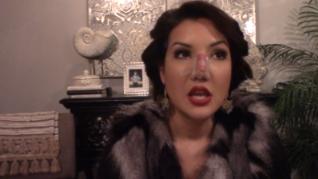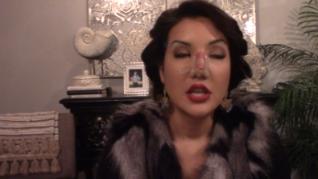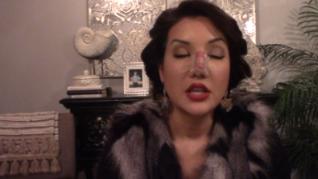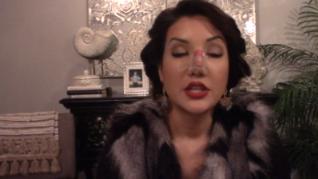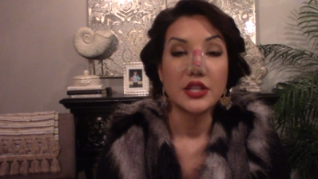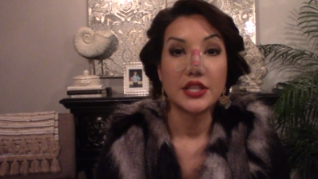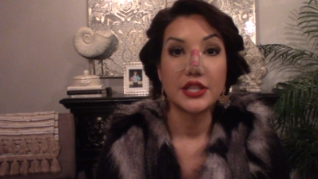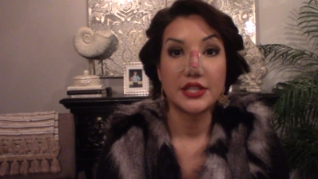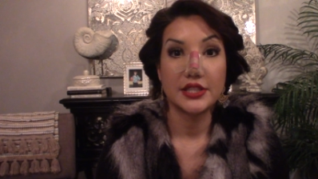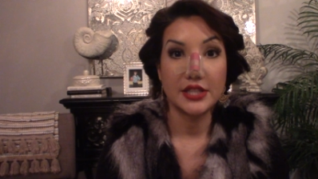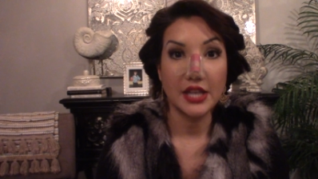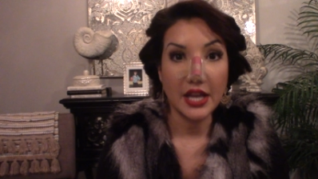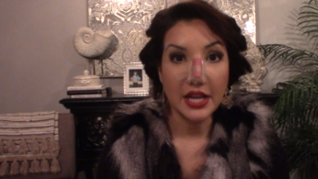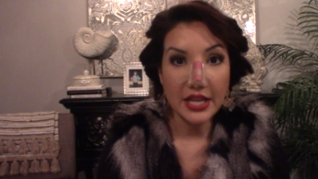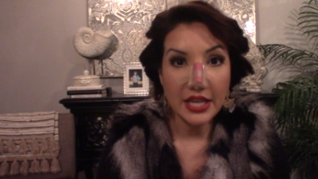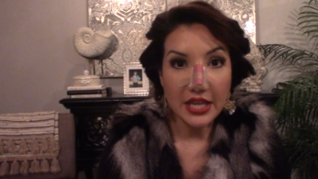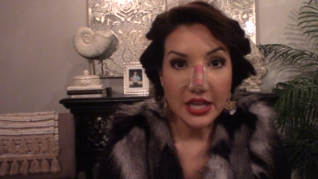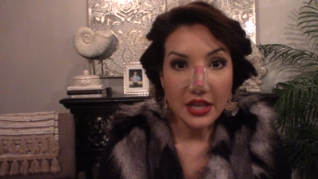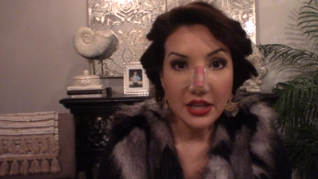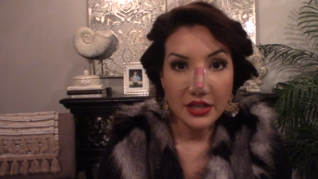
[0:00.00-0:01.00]

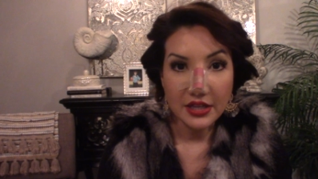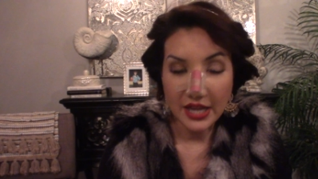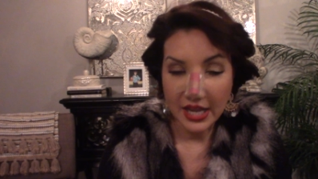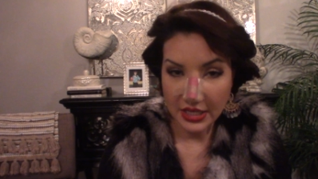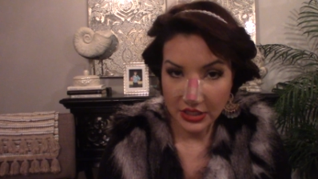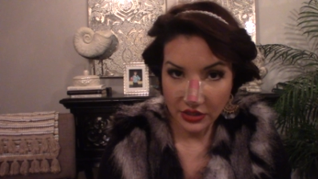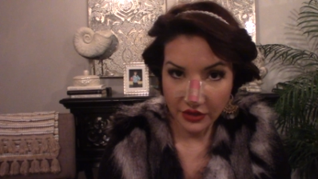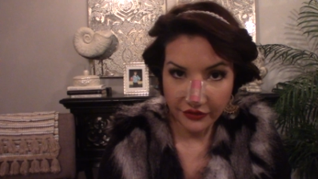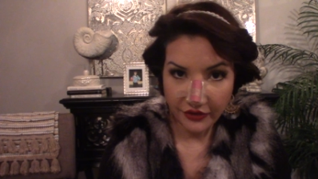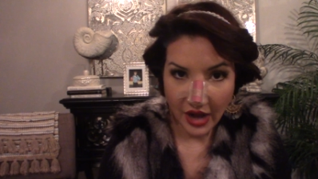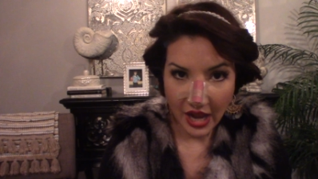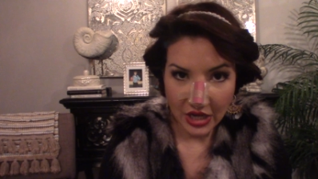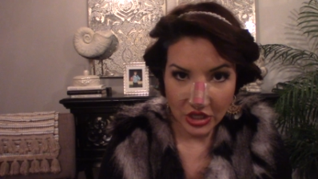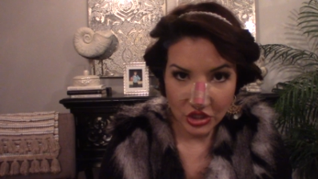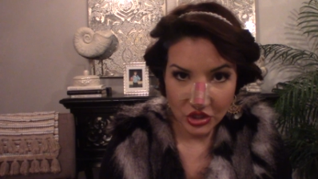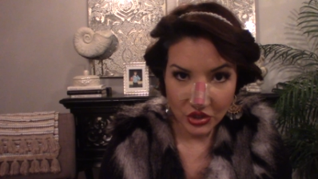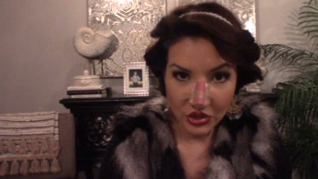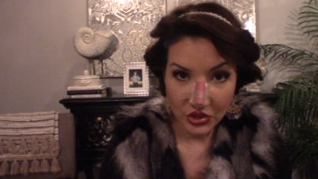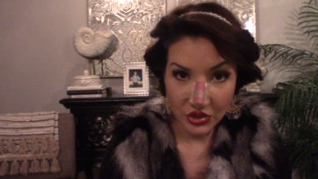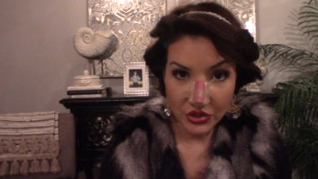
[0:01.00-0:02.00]
study nasal
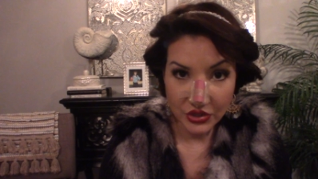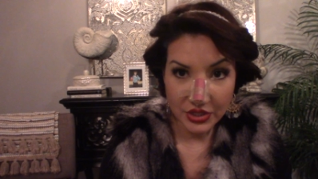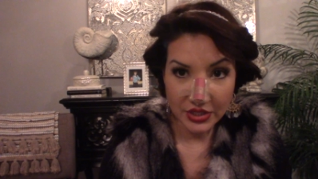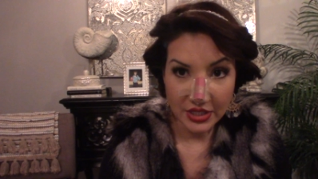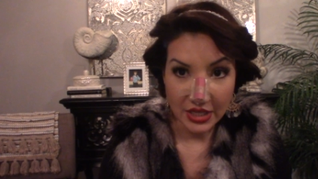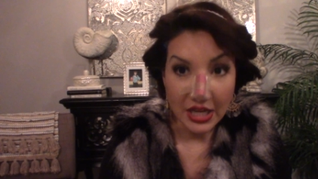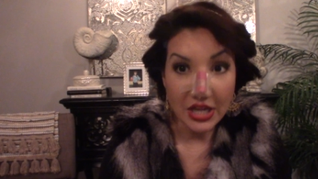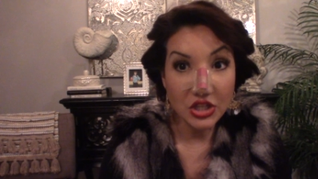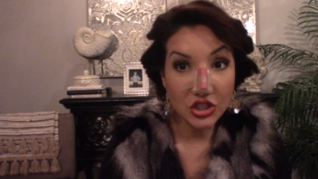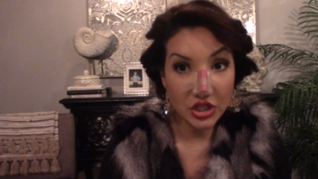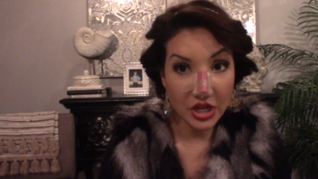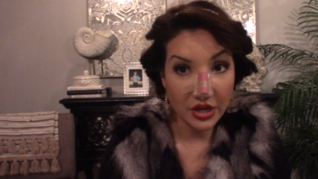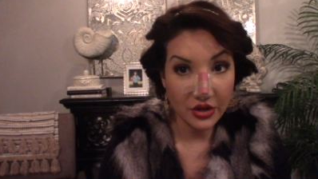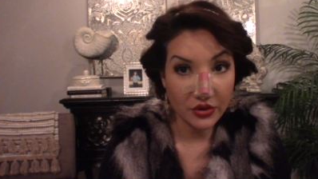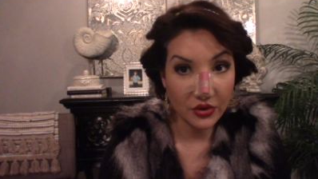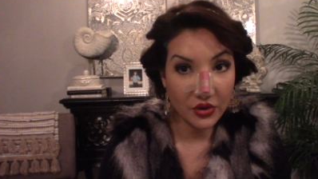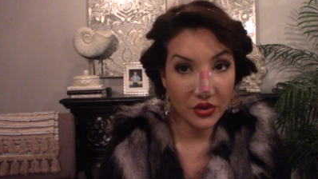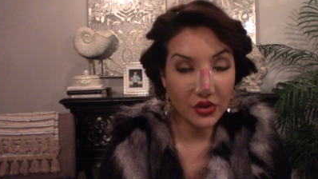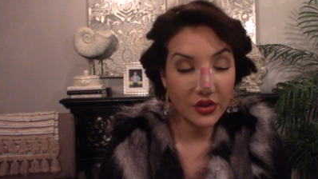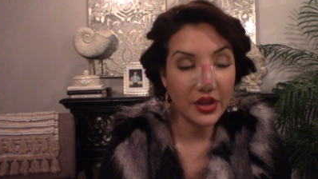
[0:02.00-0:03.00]
fractures in
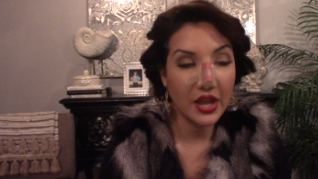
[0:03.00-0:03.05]
general